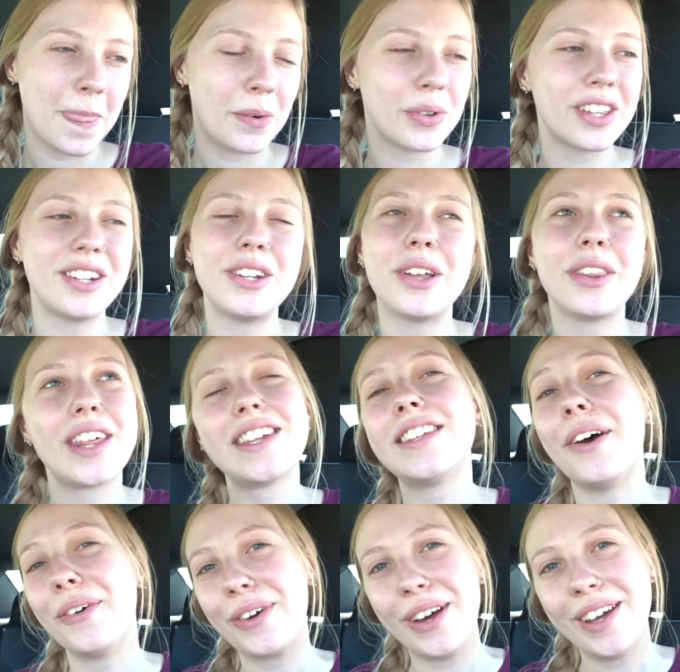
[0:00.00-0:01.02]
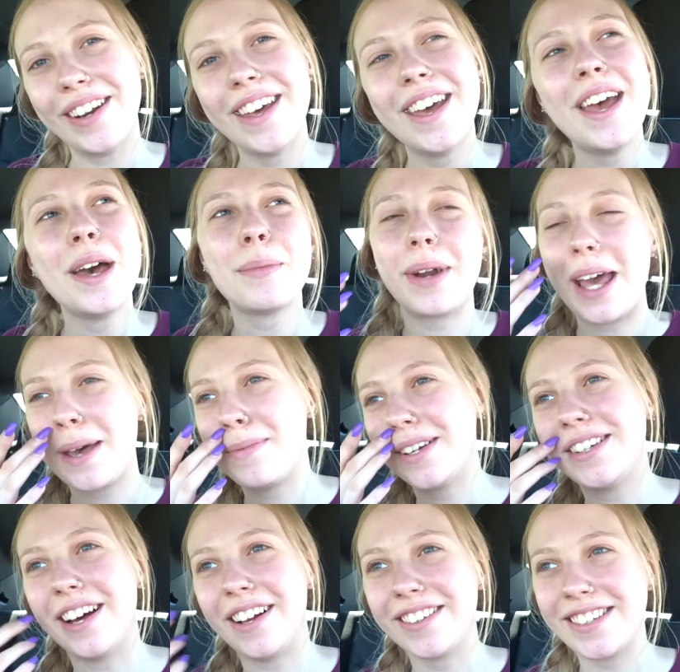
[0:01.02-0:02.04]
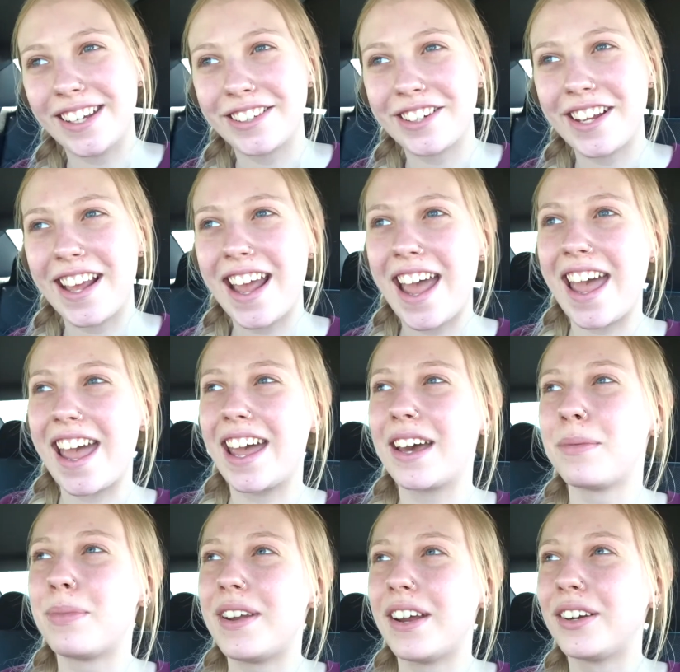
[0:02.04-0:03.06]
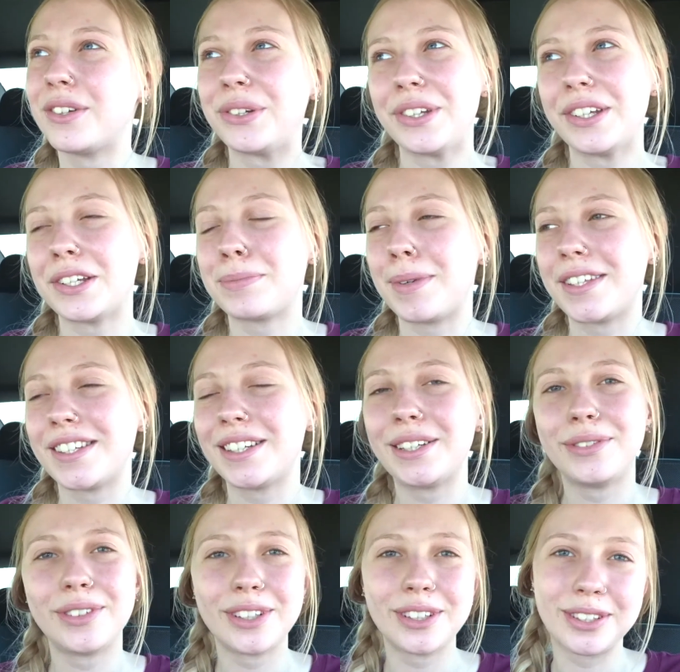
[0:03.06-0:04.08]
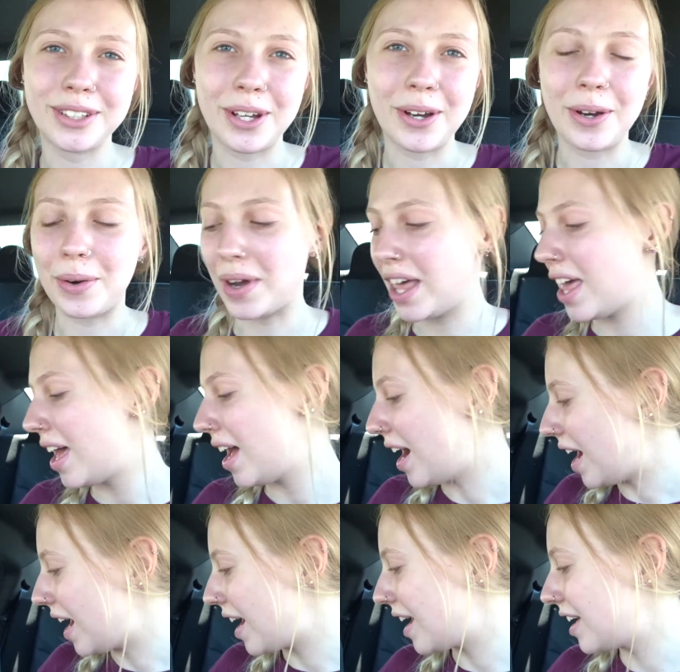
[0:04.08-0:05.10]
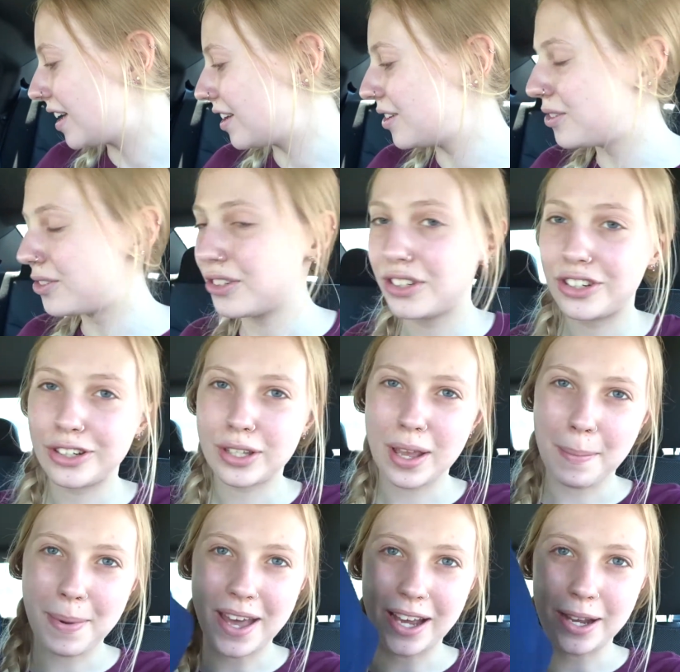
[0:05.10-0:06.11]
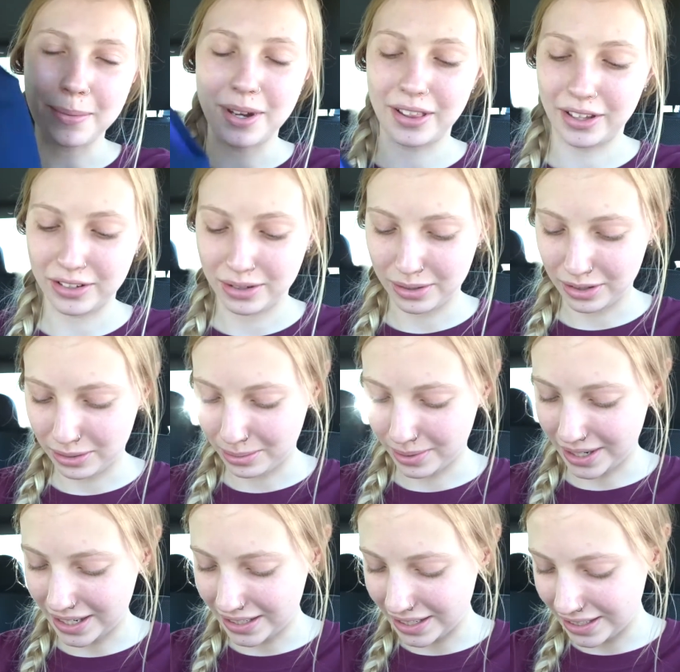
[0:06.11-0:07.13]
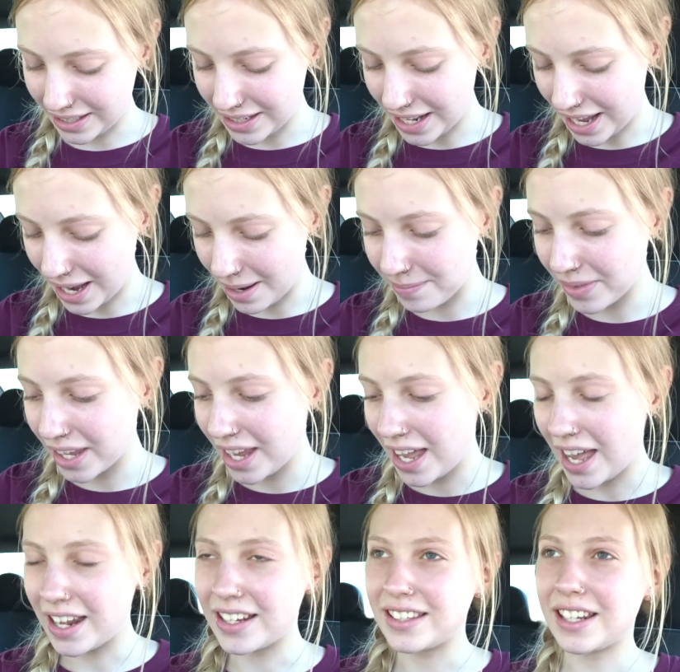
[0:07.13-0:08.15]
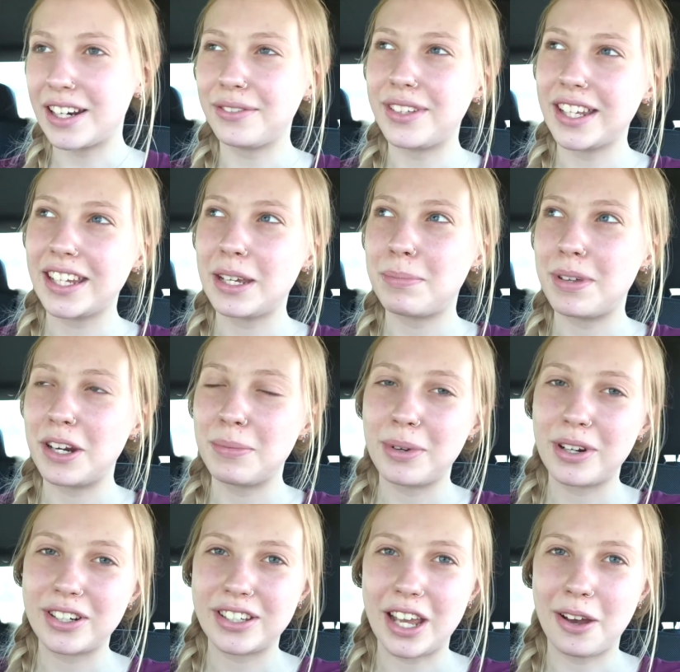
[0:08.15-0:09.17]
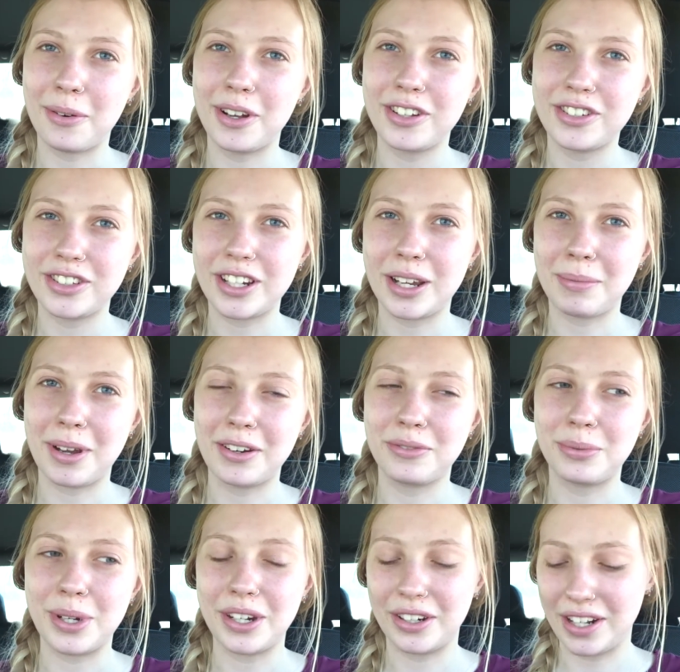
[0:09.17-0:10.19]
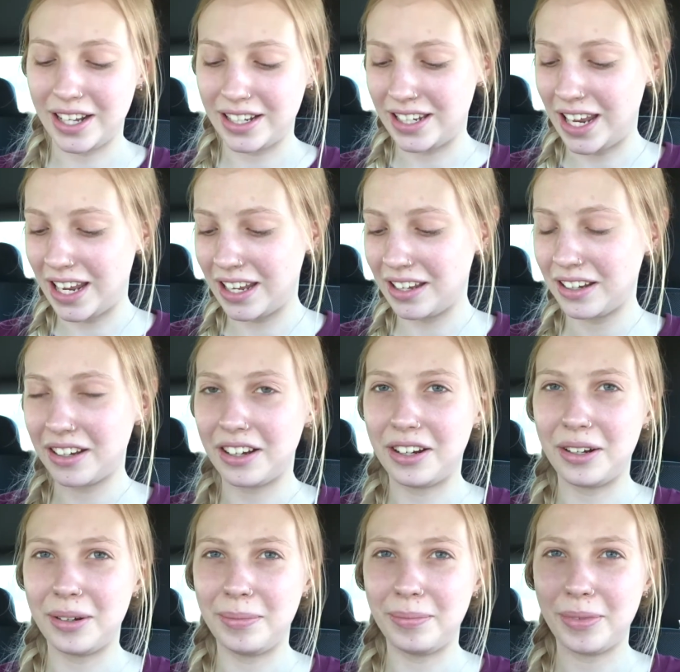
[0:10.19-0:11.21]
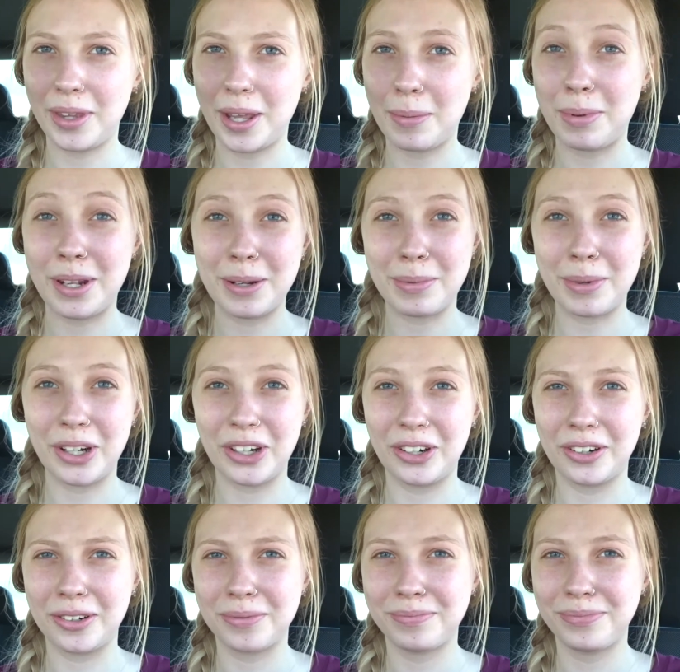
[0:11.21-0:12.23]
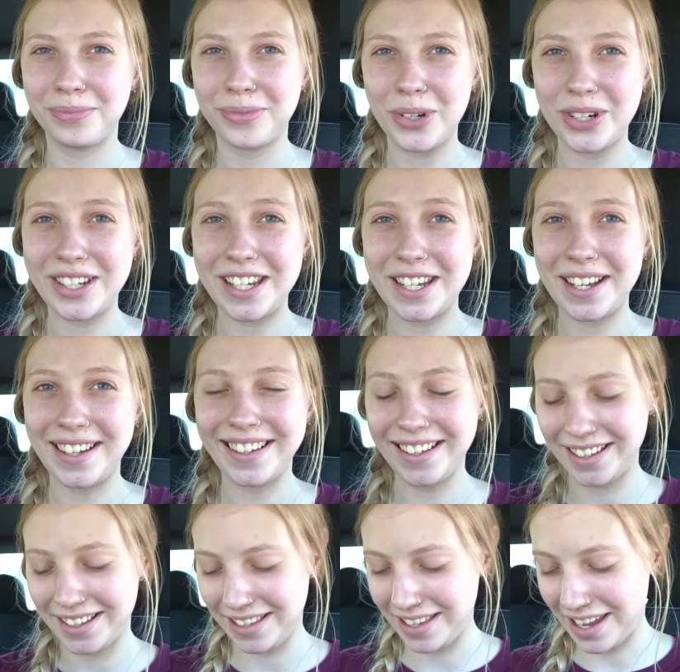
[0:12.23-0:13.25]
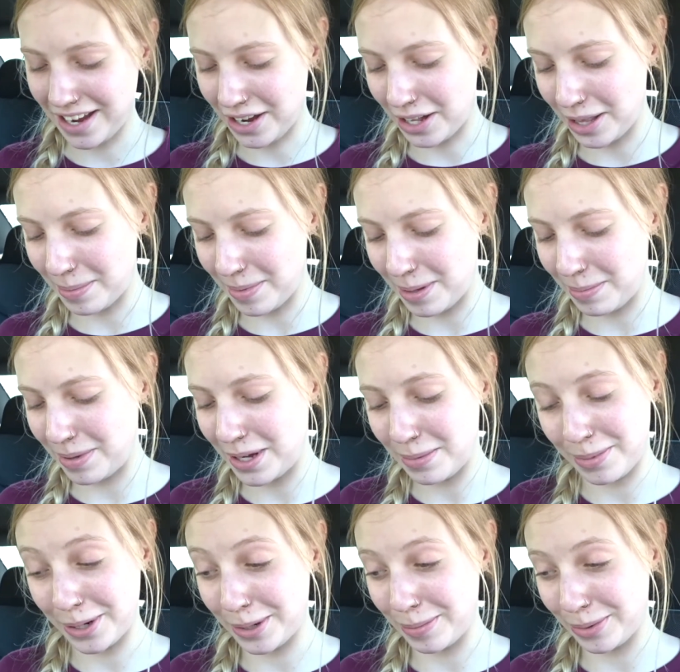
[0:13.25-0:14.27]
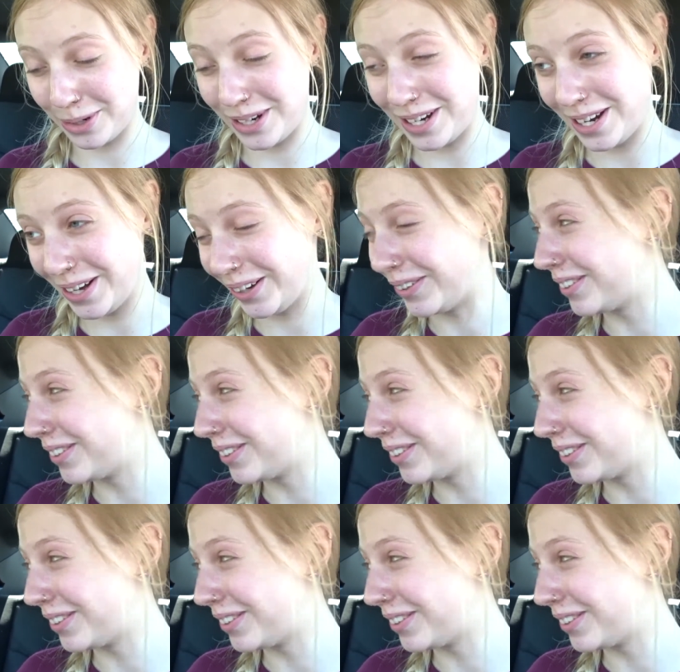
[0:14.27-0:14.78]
Well, they sound good, but I had McDonald's yesterday and Panera's really expensive, so I usually just pack my lunch, which is what I did today. And instead of taking a peanut butter sandwich, I'm kind of weird, I take a peanut butter tortilla. I call it my peanut butter burrito.